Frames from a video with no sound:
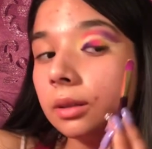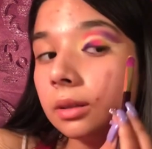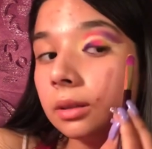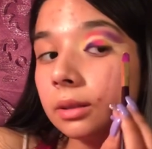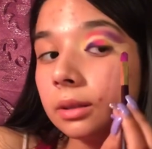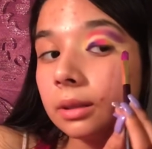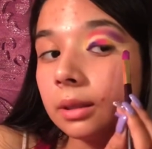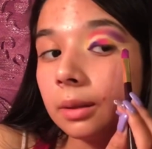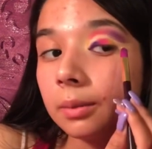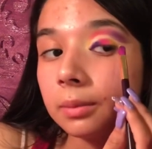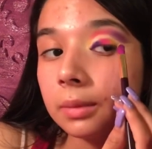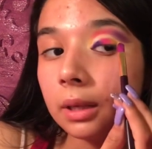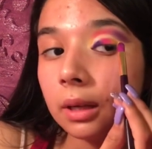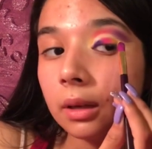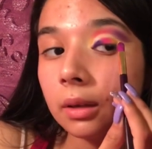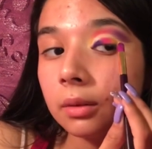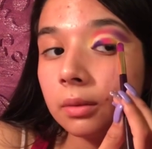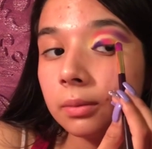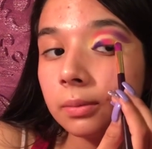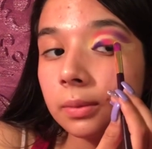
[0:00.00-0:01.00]

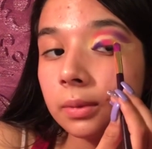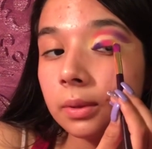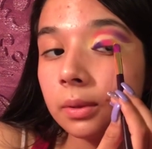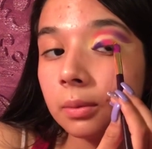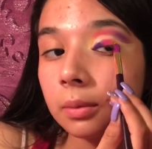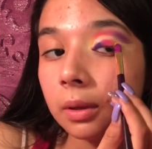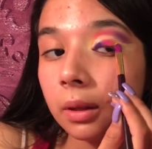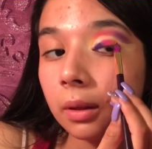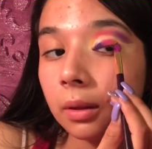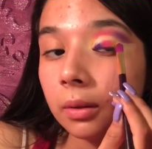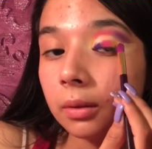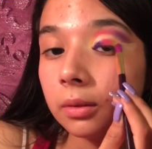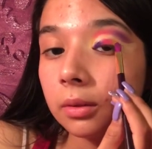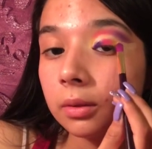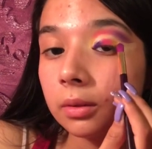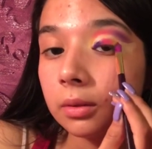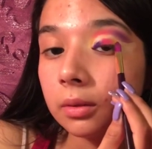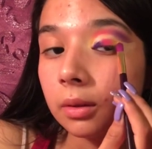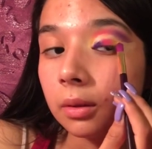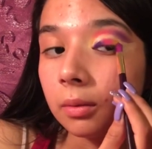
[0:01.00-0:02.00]
Sometimes some
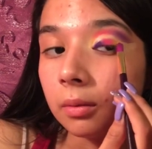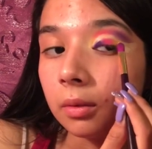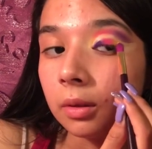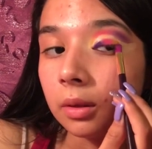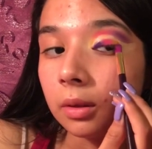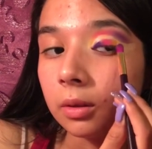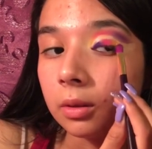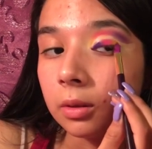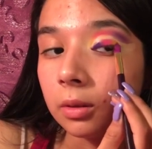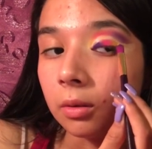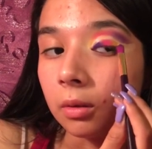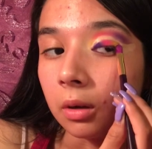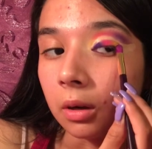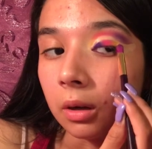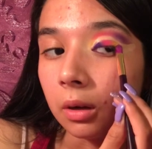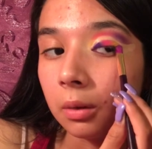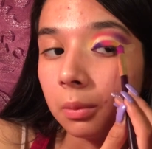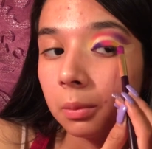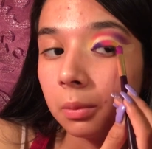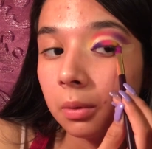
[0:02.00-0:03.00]
yellows don't really show
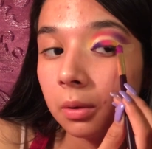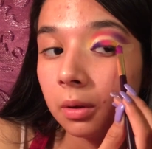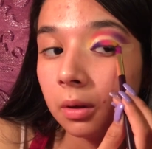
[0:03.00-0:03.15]
up.